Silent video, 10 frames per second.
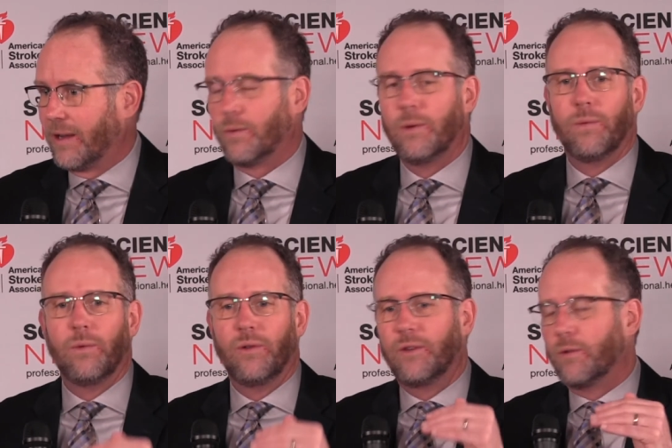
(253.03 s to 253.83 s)
as we
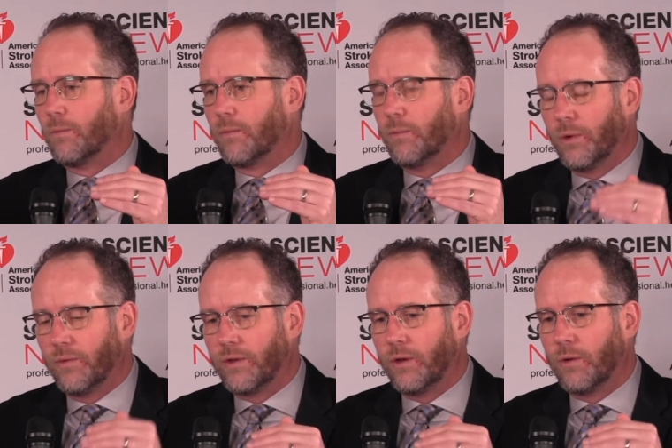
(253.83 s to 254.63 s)

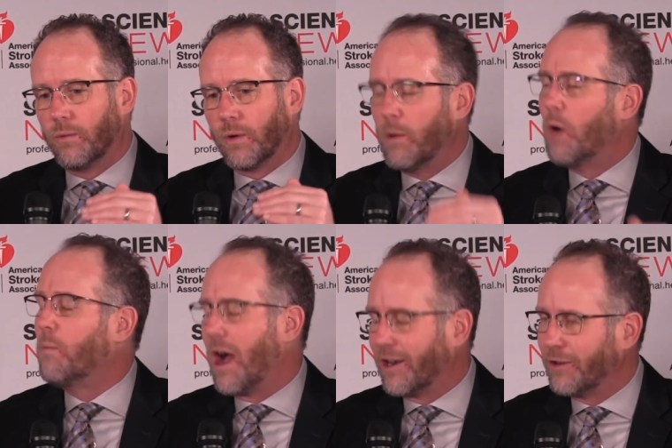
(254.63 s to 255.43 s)
move to remote
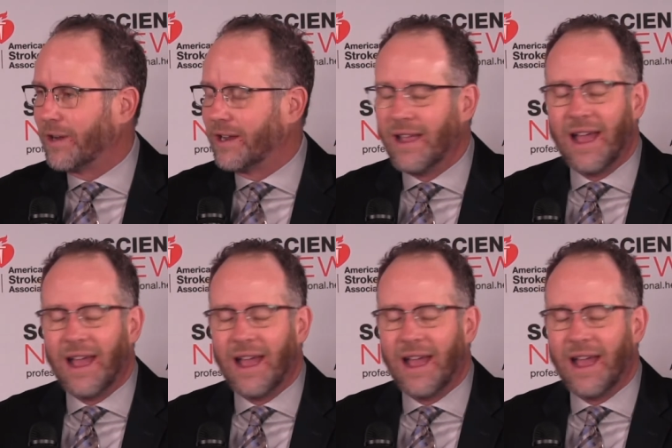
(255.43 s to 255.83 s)
monitoring,